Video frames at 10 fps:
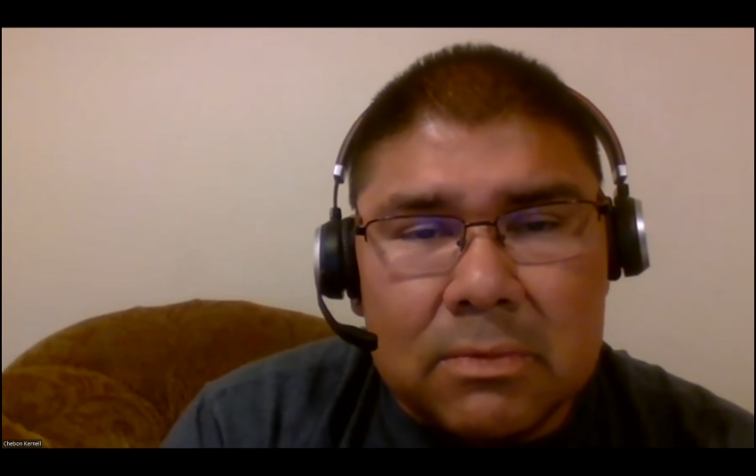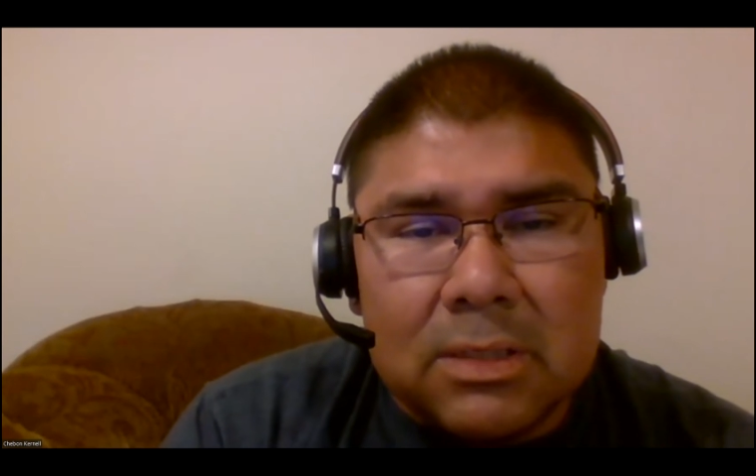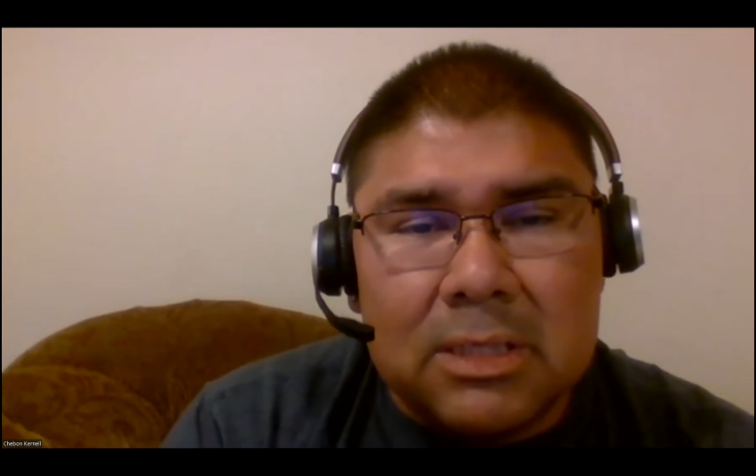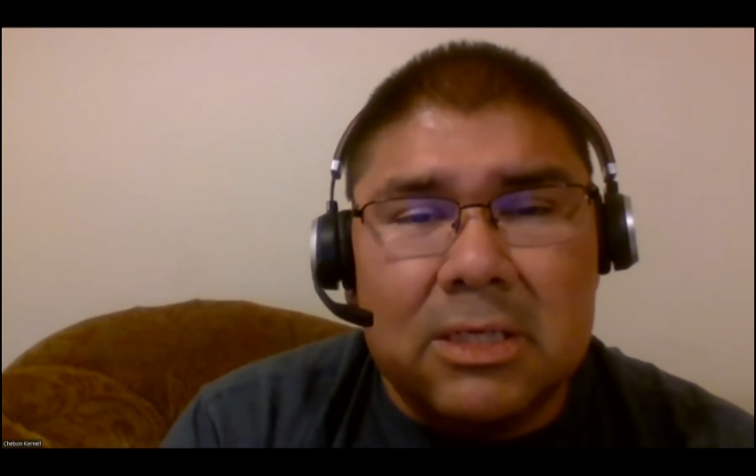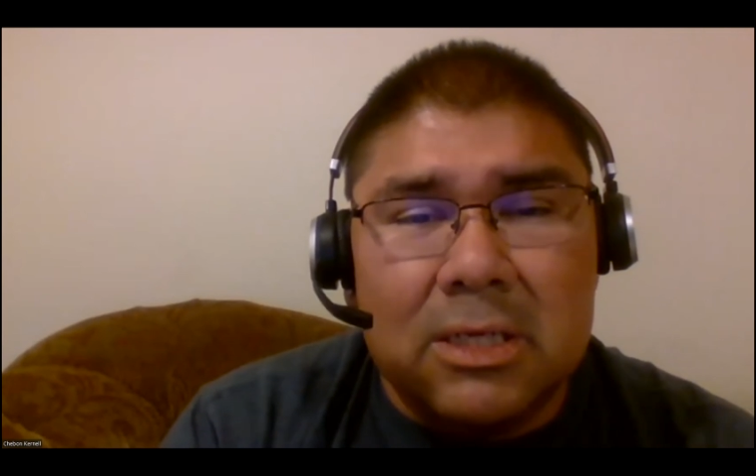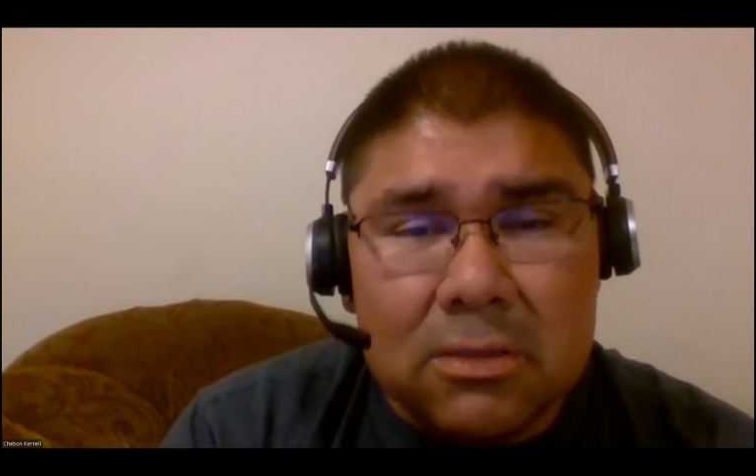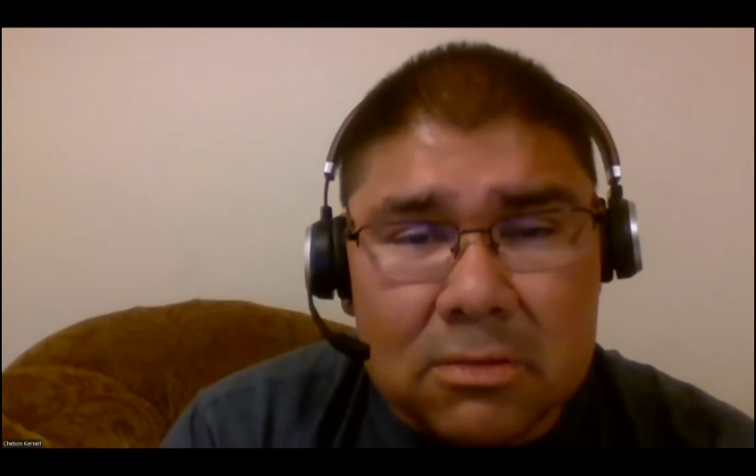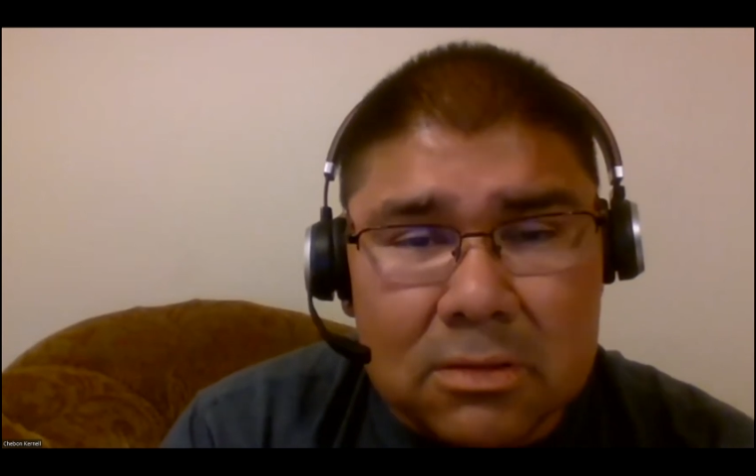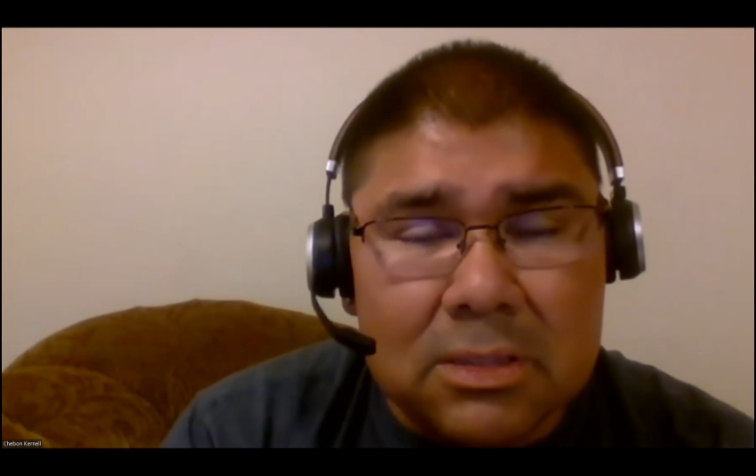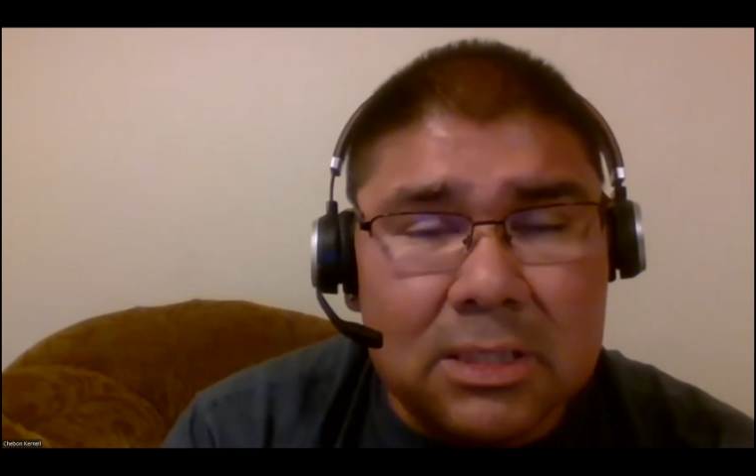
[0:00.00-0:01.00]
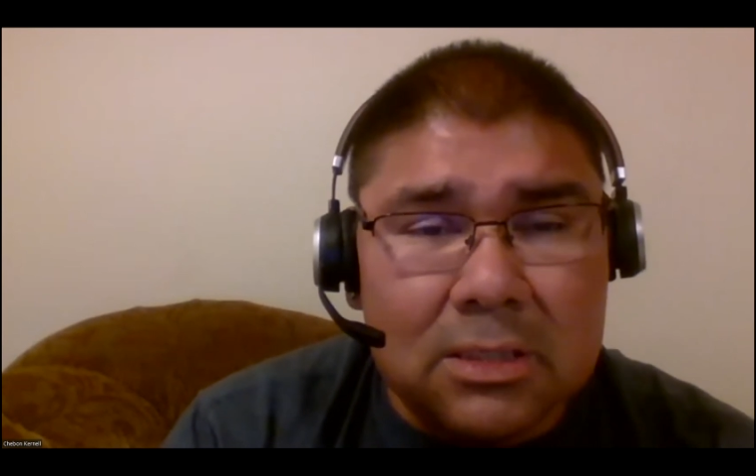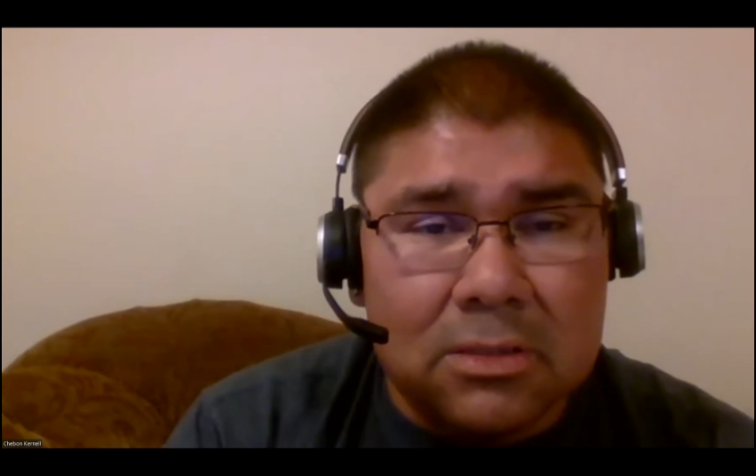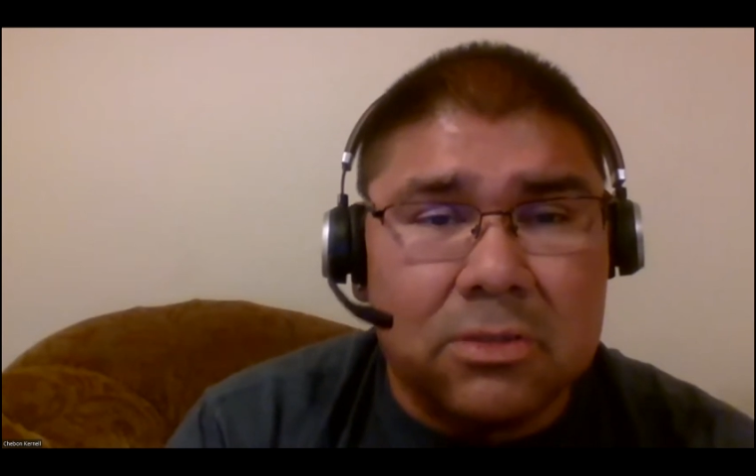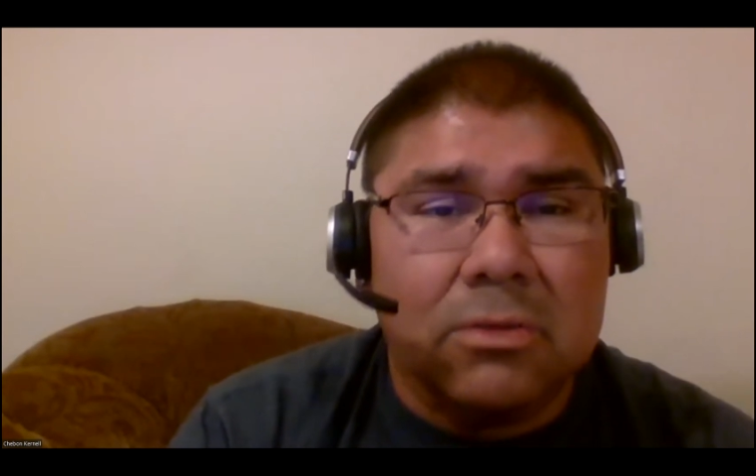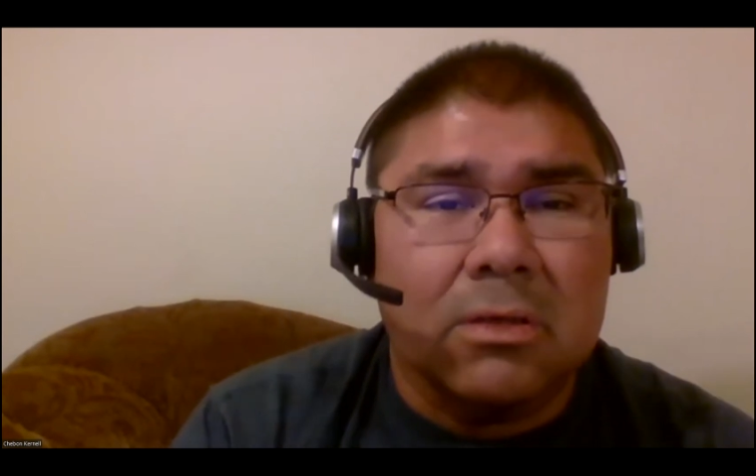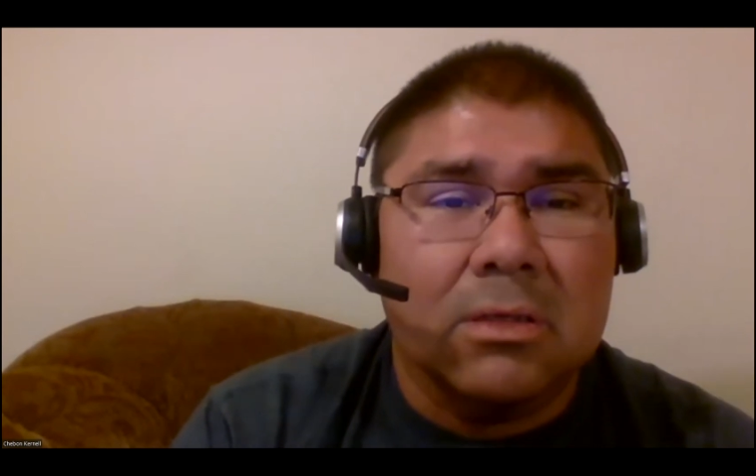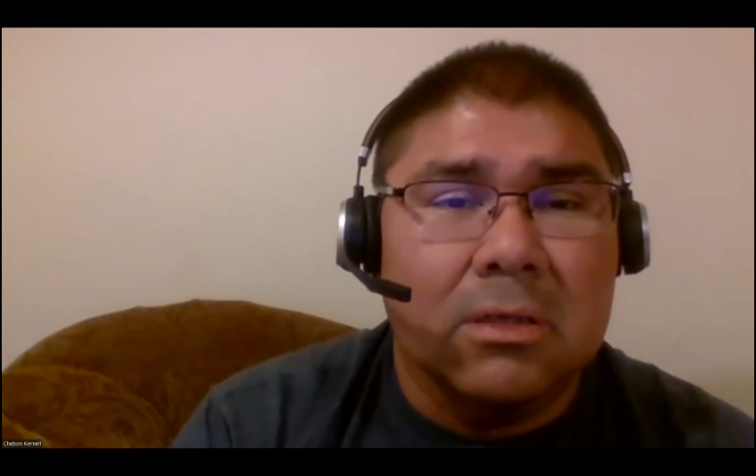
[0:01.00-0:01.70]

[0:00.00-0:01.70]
continue to deconstruct